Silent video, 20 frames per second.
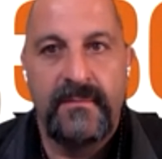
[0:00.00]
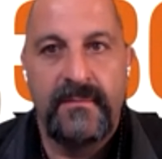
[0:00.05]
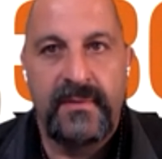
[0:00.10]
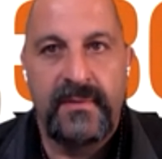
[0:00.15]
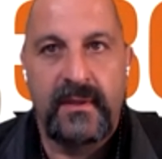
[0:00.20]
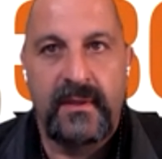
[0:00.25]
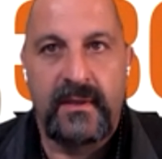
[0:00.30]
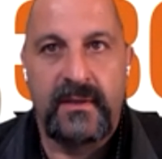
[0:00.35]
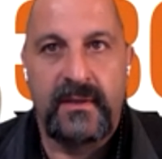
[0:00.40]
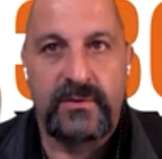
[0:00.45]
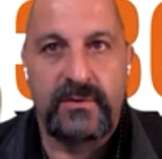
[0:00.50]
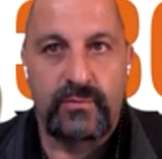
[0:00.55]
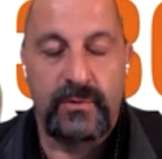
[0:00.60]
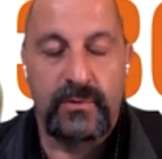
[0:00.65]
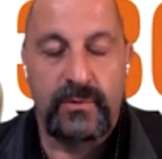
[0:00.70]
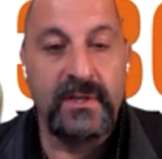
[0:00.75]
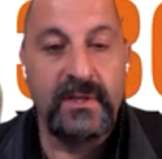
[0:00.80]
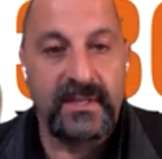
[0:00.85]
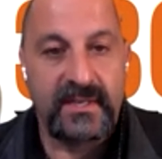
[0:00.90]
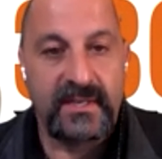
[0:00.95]
is
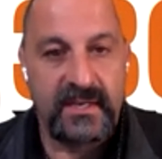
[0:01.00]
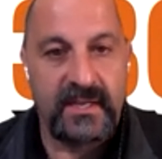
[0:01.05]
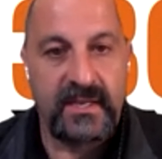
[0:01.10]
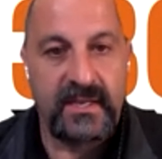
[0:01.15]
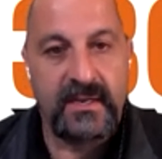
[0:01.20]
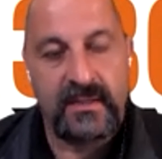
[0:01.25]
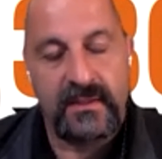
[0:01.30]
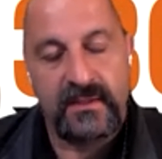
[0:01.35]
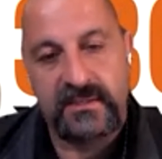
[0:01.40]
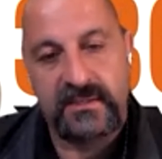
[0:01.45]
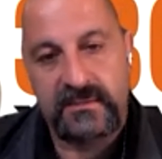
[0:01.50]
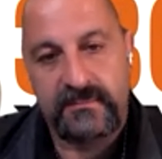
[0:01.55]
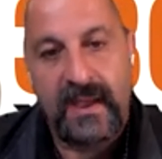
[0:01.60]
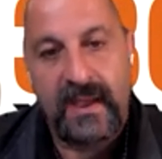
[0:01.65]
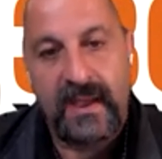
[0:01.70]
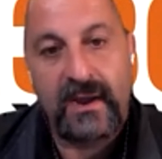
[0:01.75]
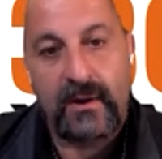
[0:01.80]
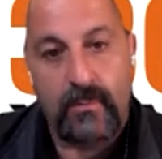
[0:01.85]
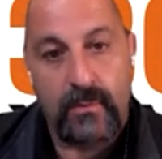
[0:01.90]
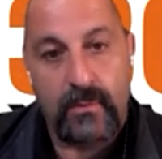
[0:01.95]
really needed in the
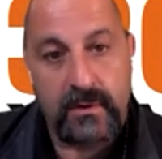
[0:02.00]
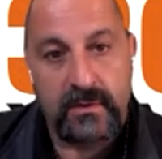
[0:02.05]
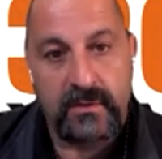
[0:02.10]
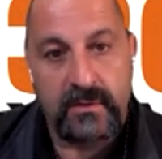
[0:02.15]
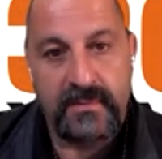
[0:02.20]
spec world,